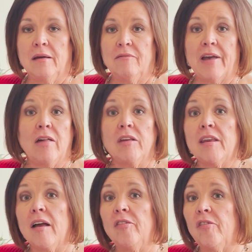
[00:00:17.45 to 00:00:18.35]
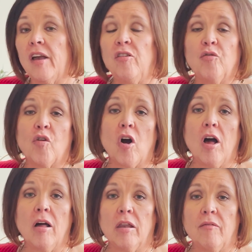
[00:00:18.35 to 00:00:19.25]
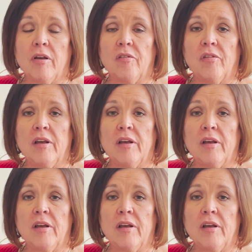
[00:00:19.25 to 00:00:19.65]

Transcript: Valentine's Day is for all of us.